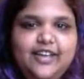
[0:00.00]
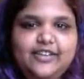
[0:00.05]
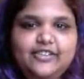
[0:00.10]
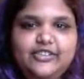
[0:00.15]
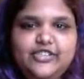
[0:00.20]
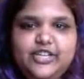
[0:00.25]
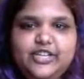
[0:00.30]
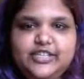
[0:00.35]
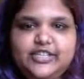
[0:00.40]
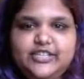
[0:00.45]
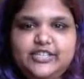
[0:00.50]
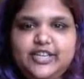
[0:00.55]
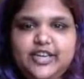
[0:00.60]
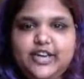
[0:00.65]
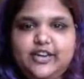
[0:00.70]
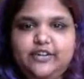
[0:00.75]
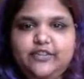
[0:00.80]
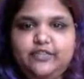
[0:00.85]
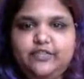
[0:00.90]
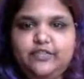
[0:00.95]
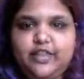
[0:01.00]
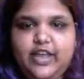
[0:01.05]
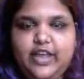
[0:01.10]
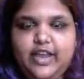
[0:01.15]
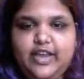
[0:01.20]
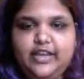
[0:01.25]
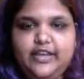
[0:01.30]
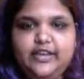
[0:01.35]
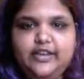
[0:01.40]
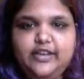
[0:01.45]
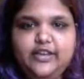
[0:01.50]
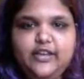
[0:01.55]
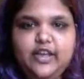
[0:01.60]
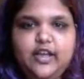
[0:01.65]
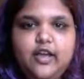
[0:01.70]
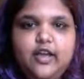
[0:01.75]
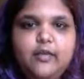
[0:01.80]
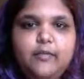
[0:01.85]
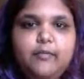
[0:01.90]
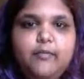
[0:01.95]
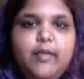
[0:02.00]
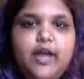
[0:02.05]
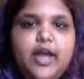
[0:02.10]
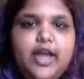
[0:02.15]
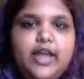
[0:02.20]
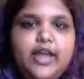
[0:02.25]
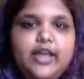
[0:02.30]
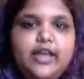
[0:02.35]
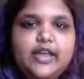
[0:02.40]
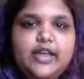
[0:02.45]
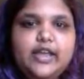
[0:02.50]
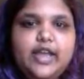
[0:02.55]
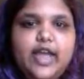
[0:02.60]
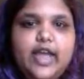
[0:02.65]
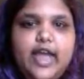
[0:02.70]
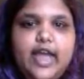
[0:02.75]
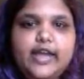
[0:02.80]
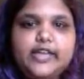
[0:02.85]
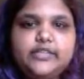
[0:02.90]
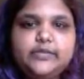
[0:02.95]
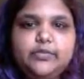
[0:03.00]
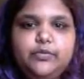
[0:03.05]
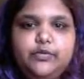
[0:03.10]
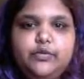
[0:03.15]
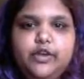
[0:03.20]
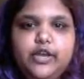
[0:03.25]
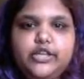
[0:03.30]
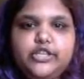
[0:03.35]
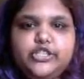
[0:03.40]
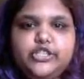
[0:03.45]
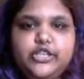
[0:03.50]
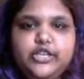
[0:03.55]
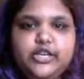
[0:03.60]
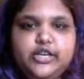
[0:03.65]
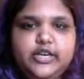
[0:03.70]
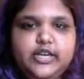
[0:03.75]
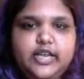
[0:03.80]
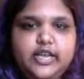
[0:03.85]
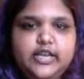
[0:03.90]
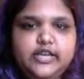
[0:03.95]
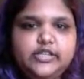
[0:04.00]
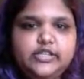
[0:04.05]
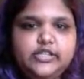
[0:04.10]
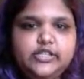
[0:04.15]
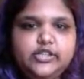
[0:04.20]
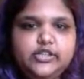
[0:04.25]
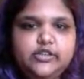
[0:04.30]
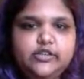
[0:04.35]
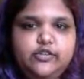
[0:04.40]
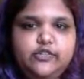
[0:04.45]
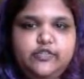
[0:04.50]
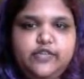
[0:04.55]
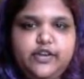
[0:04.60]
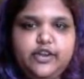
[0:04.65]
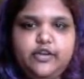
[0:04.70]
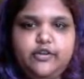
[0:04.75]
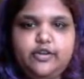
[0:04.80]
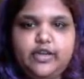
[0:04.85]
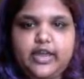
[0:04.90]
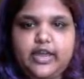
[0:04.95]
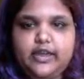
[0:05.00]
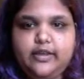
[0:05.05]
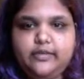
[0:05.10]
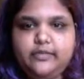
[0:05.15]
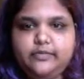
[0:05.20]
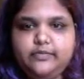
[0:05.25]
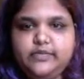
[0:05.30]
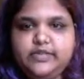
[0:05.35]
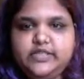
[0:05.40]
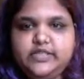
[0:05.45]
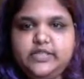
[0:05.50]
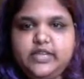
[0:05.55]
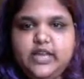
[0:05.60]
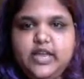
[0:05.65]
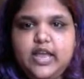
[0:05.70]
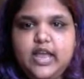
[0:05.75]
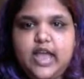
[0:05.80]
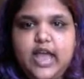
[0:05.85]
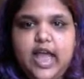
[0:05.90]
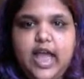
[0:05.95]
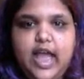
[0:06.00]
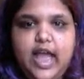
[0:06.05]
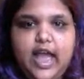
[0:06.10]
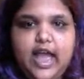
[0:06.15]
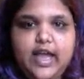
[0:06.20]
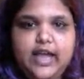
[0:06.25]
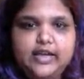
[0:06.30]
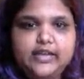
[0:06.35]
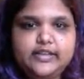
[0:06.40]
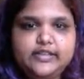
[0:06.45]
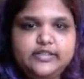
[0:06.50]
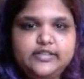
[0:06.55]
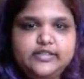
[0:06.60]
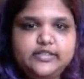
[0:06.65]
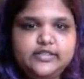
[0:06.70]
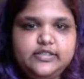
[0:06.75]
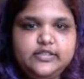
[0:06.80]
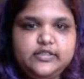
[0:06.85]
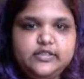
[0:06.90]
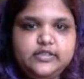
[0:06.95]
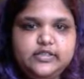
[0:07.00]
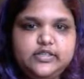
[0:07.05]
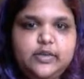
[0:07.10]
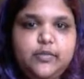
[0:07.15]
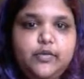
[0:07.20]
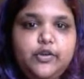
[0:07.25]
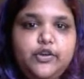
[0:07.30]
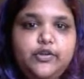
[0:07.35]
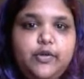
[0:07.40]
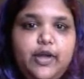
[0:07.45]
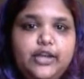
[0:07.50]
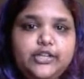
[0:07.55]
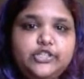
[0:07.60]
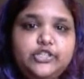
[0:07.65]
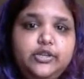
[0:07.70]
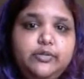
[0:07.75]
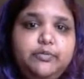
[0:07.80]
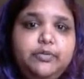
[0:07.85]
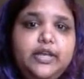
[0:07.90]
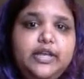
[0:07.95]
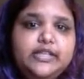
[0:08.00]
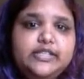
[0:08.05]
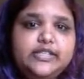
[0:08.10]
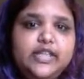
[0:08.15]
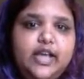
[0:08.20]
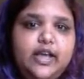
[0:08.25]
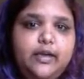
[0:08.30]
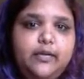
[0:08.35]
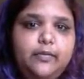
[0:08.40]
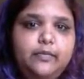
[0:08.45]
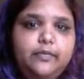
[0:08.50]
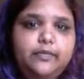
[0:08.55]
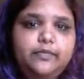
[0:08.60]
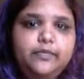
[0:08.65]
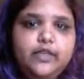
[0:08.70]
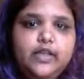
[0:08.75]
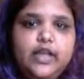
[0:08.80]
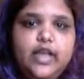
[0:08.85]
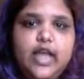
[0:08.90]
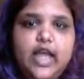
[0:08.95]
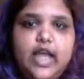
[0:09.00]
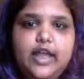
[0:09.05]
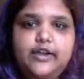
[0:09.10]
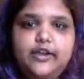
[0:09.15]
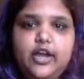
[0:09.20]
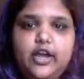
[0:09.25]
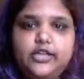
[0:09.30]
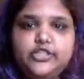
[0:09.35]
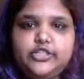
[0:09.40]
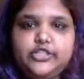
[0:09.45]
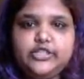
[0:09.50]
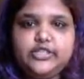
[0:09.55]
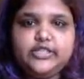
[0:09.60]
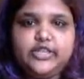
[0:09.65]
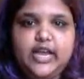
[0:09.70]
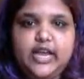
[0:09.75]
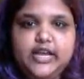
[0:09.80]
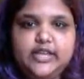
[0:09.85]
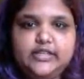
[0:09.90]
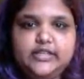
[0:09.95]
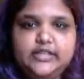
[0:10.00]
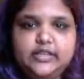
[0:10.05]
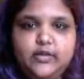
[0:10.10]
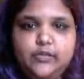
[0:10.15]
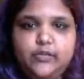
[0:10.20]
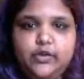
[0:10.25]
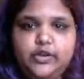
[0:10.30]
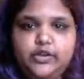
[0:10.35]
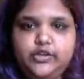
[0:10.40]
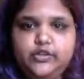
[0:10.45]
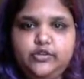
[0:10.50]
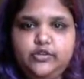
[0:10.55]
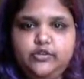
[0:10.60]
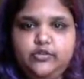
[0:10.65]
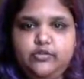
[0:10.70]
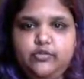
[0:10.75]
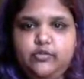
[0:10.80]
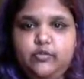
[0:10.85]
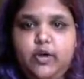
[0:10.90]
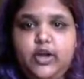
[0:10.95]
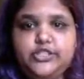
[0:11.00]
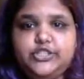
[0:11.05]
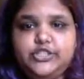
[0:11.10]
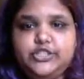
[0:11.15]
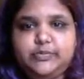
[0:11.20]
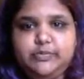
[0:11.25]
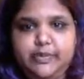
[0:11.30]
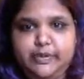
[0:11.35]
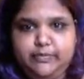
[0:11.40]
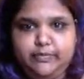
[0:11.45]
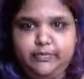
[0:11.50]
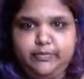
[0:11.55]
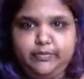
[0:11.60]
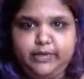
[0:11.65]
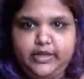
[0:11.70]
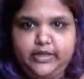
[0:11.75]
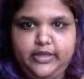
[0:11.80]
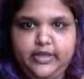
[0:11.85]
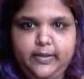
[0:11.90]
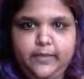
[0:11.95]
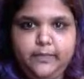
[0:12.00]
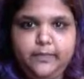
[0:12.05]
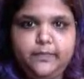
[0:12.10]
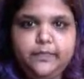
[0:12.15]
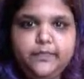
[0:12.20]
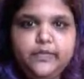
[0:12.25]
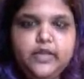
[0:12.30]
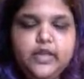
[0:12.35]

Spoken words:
just kind of like my exploration into video games as someone who actually plays them, and not just as someone who watches people play them.